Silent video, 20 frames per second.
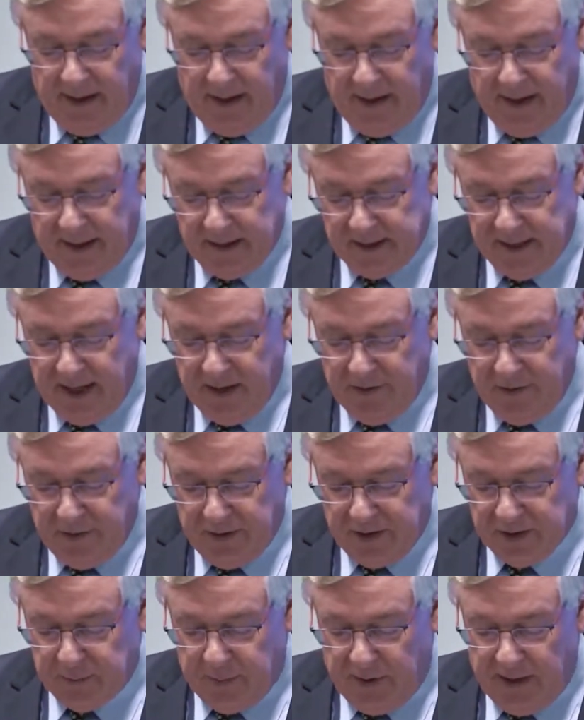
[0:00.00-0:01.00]
As Andrew
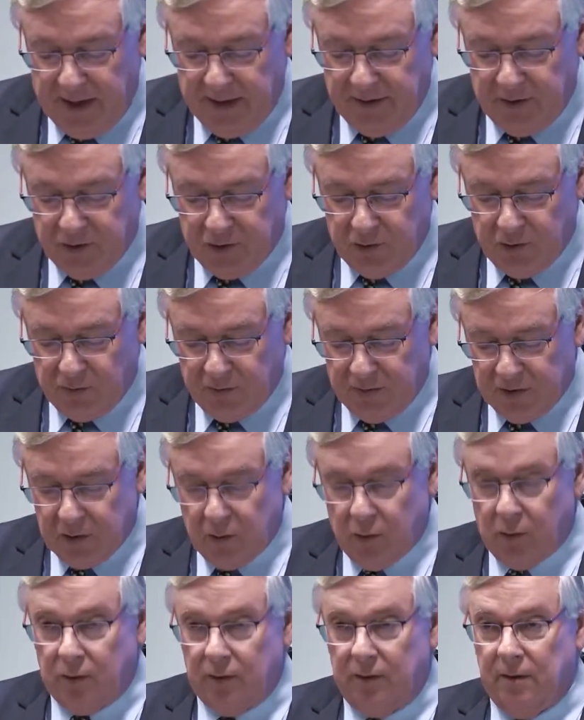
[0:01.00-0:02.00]
explained, the Children's
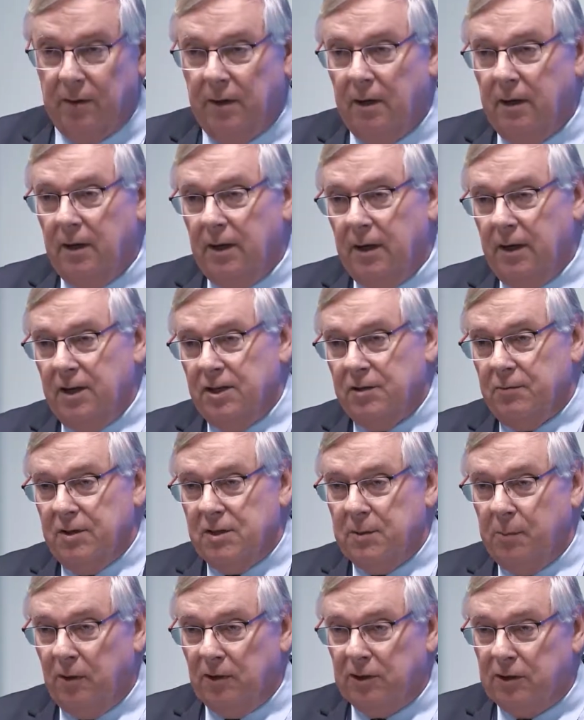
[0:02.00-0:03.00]
Court is
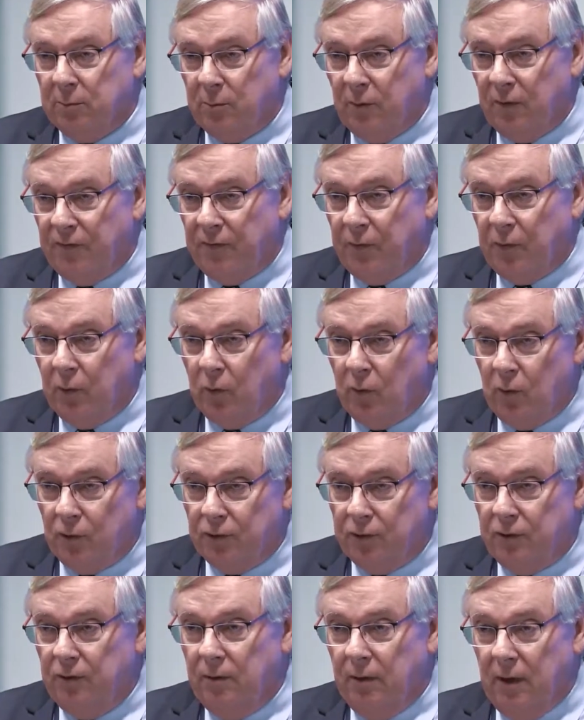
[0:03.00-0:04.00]
responsible for all
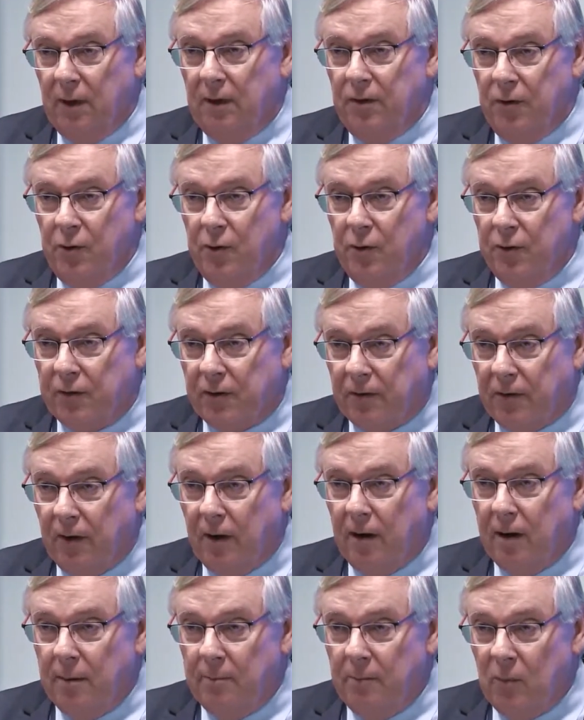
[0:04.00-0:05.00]
youth
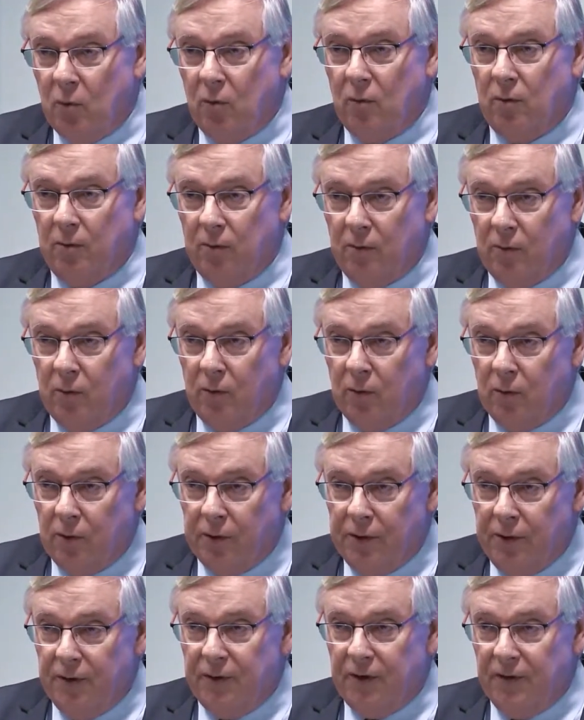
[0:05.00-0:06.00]
crime or
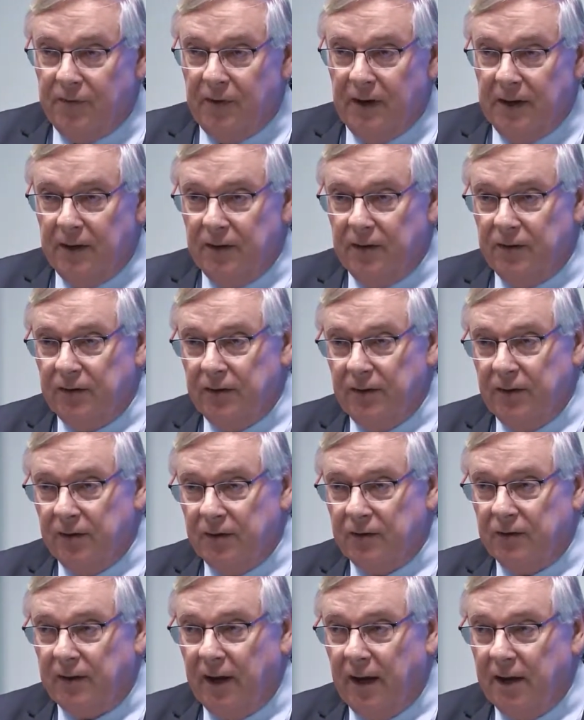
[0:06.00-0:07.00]
all youth offenders in the
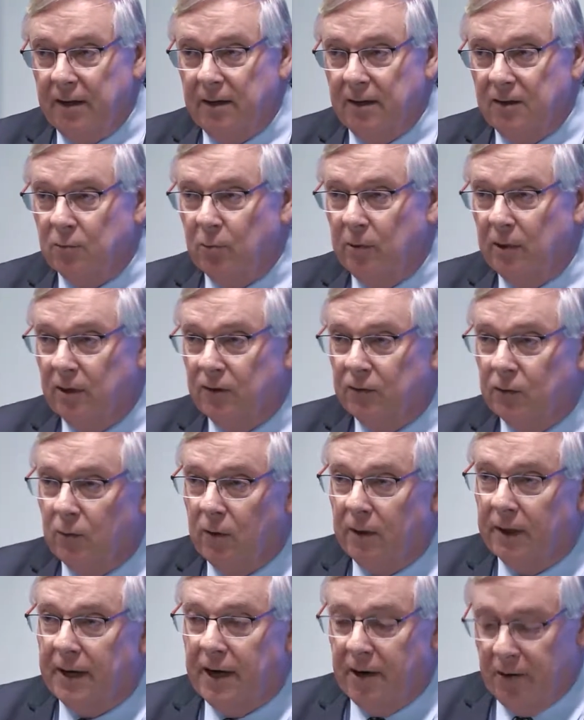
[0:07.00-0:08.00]
state, as well as
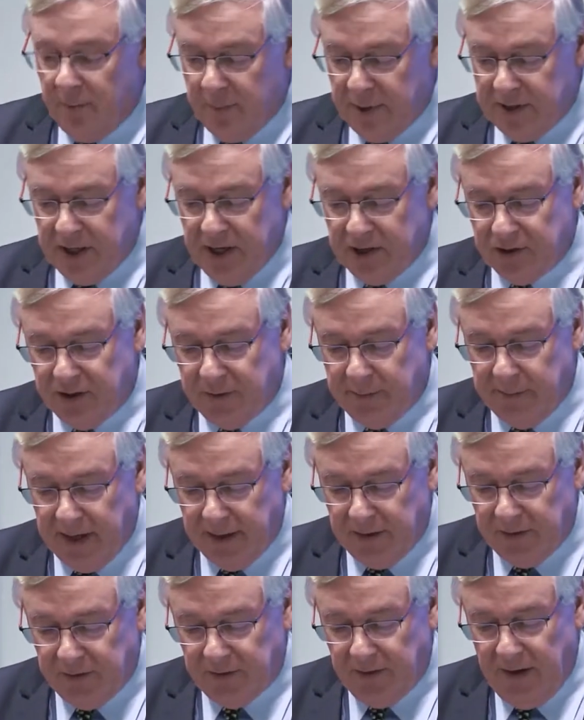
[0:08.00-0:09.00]
all the care and protection
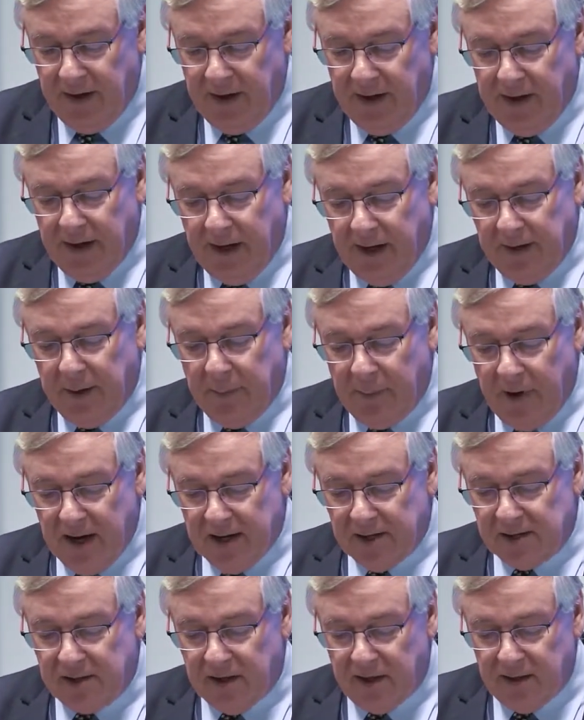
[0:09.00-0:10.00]
matters, and the
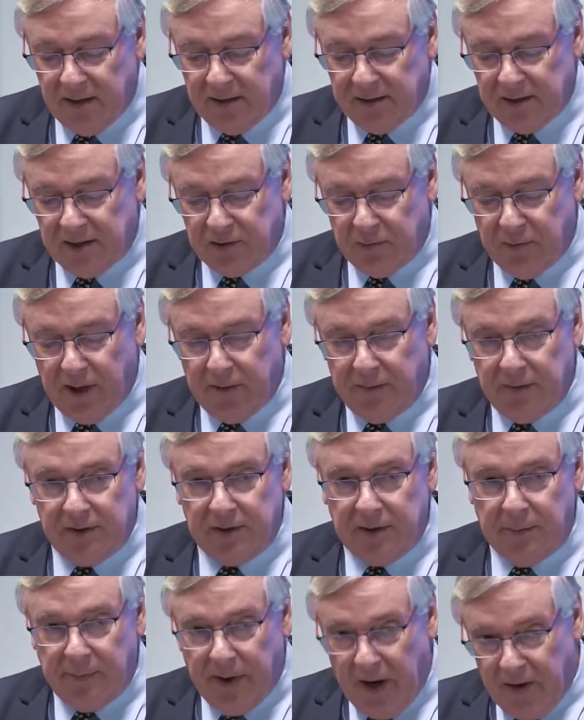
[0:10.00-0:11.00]
brain science is relevant
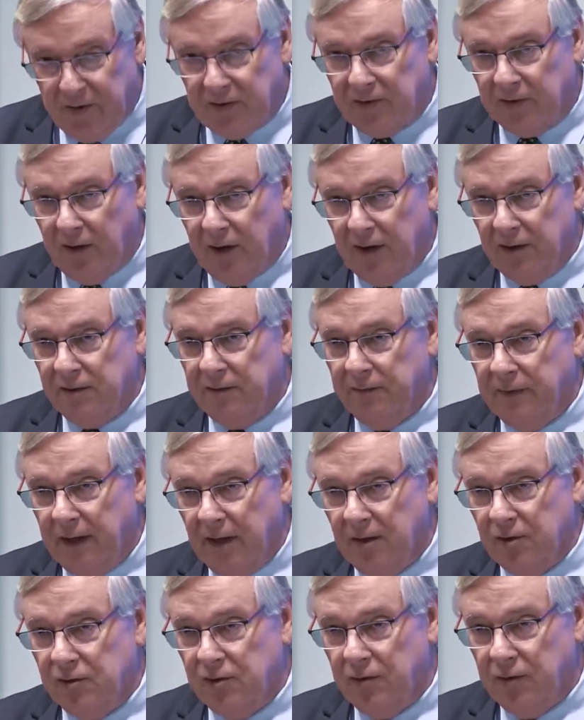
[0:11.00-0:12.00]
to both sides of
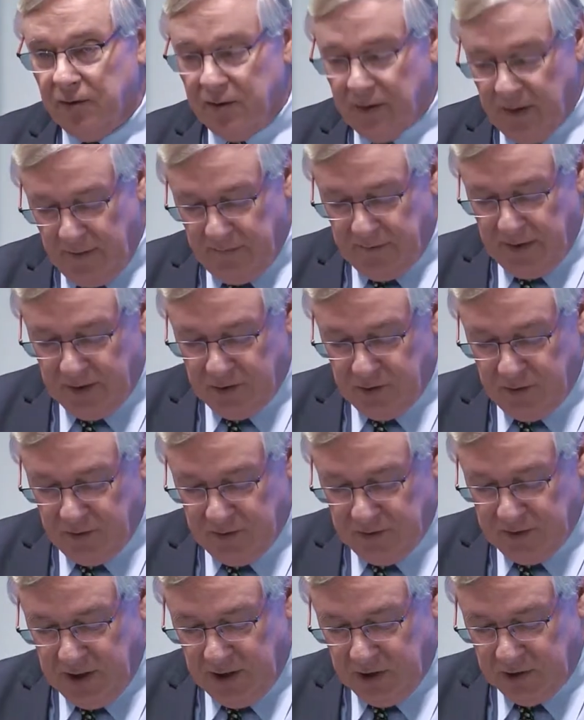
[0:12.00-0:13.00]
those that
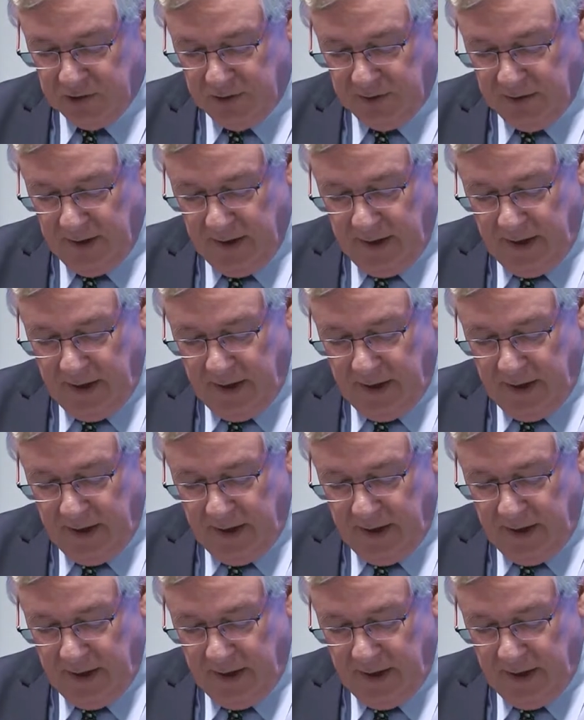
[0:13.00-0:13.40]
jurisdiction.